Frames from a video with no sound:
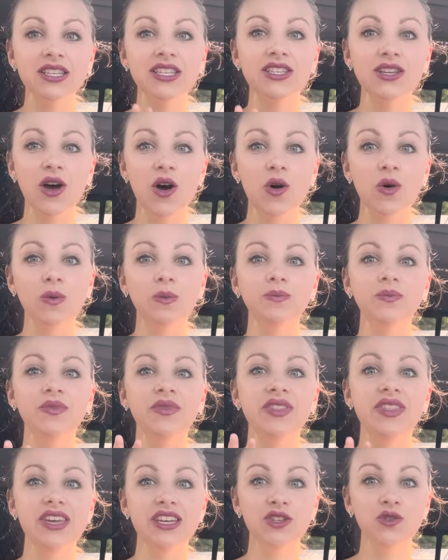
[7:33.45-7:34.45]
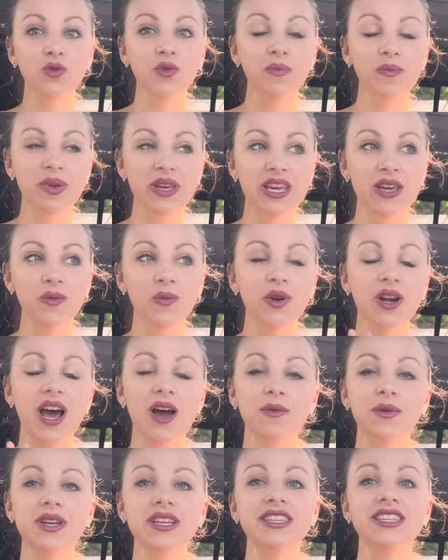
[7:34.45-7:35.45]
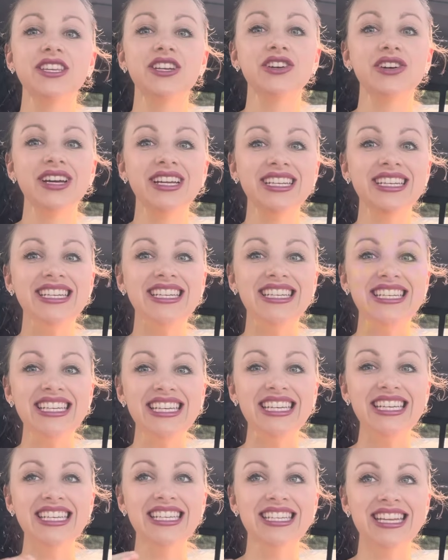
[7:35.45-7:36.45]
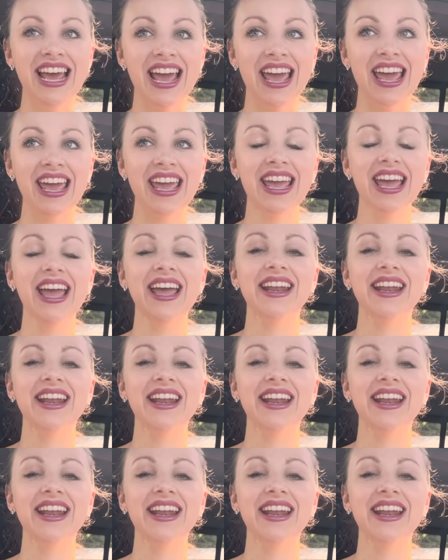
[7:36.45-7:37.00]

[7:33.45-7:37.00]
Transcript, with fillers: So this would be what I would consider a D day.